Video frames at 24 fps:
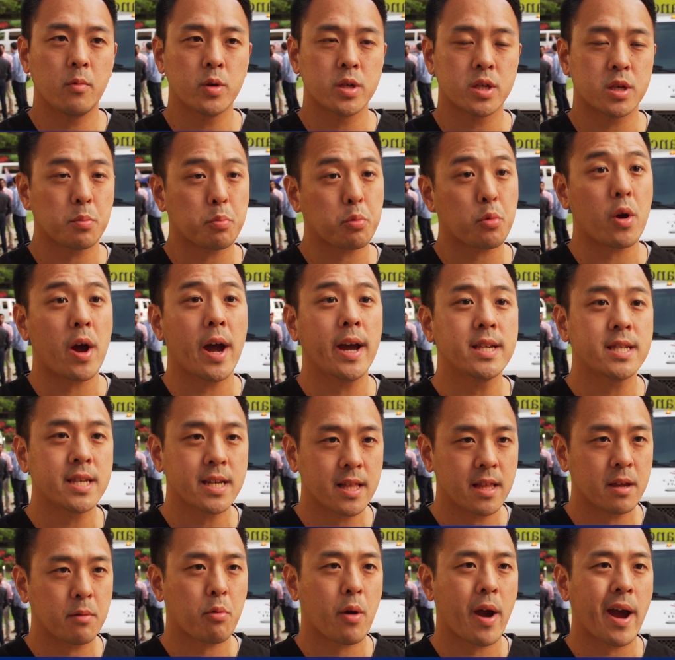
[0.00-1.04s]
was
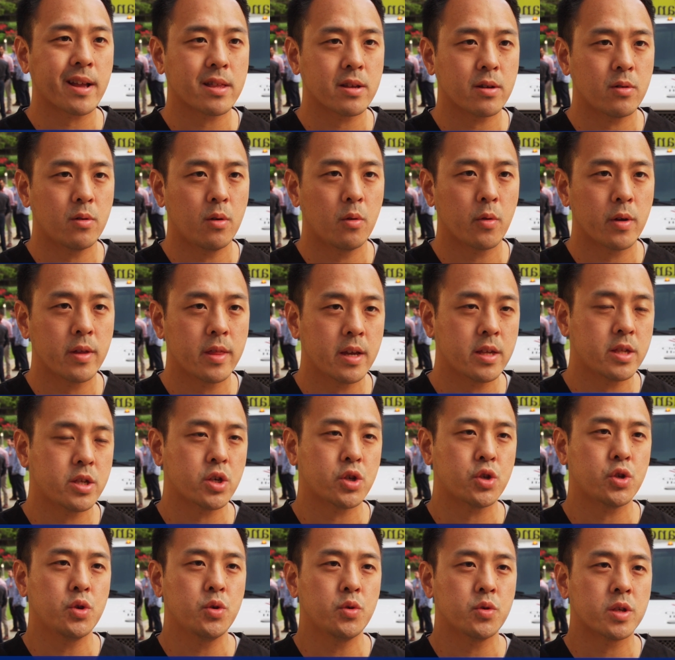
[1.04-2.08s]
surprisingly practical, where they
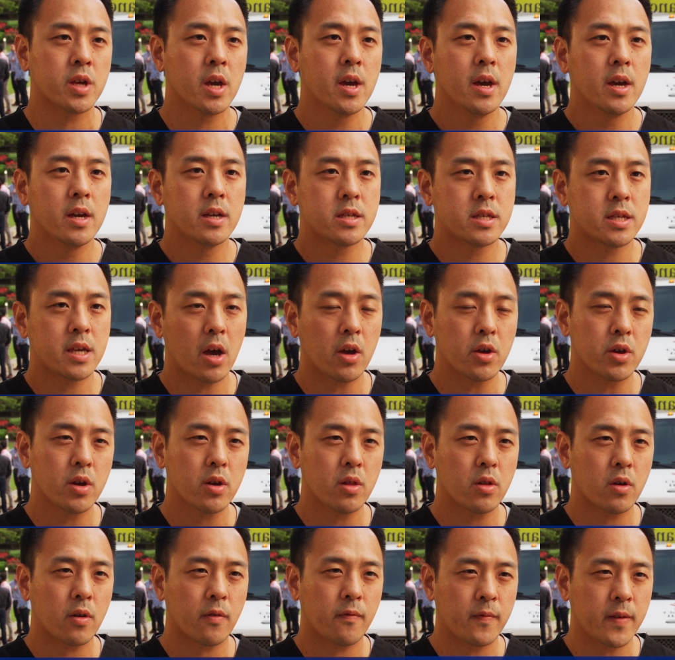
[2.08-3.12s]
just use
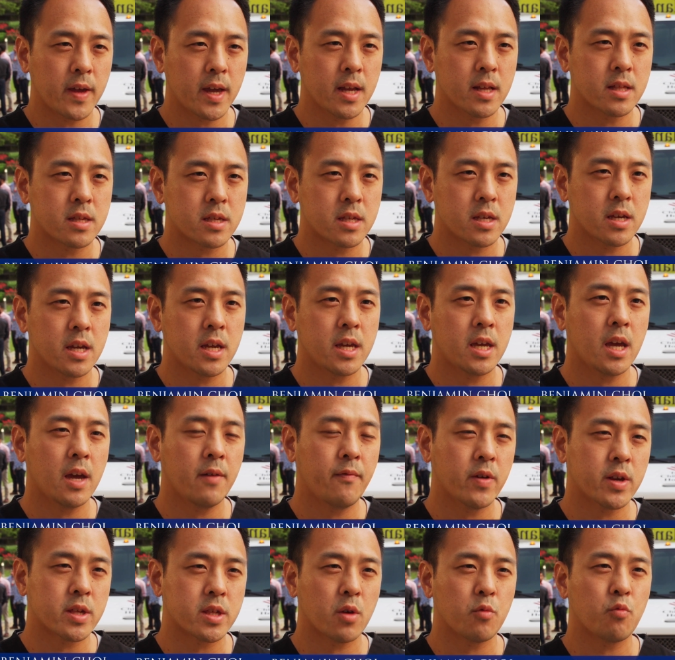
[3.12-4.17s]
cellular feeds to
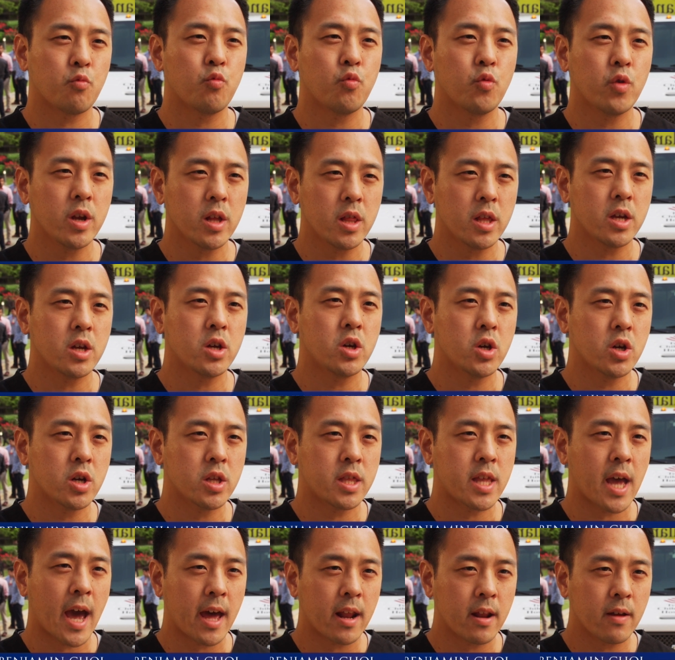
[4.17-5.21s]
give us a really
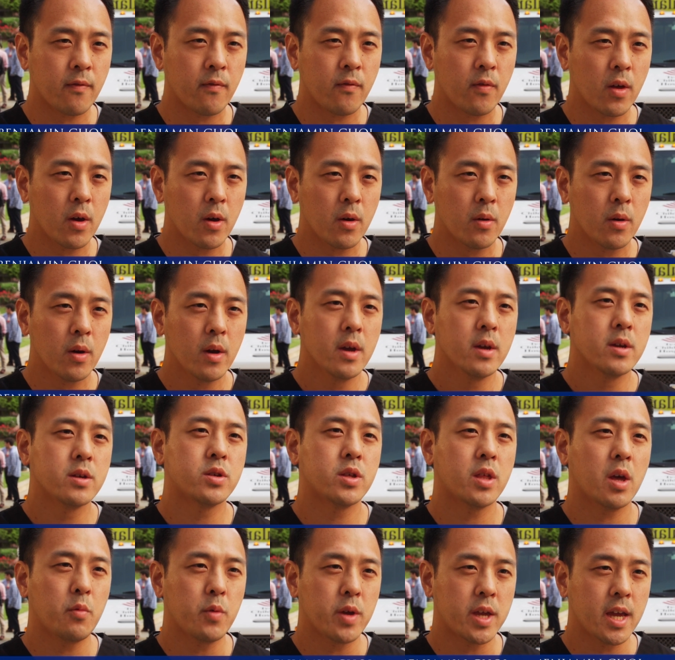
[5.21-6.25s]
good data flow
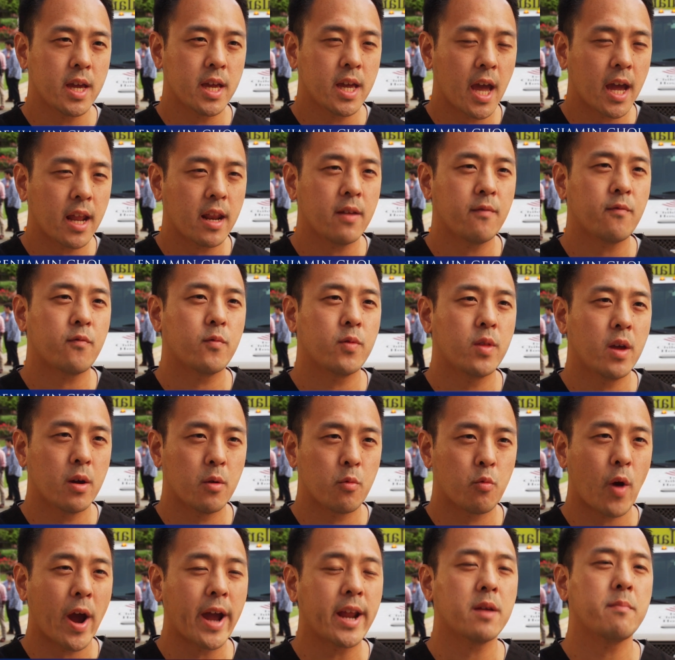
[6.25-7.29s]
so that we can get
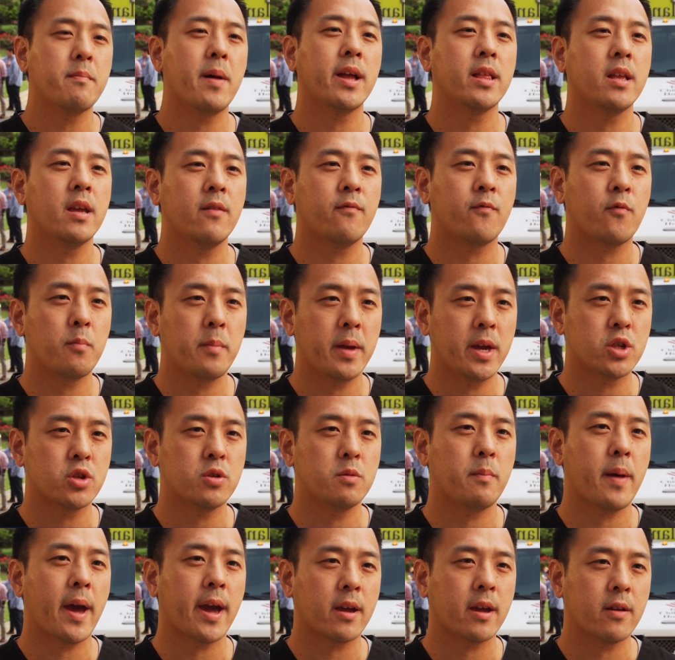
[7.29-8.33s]
the right amount of
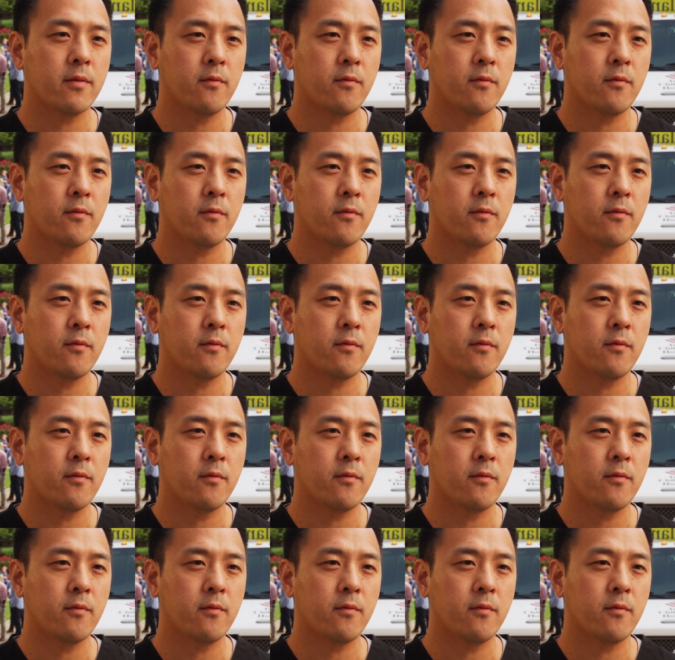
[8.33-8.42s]
information back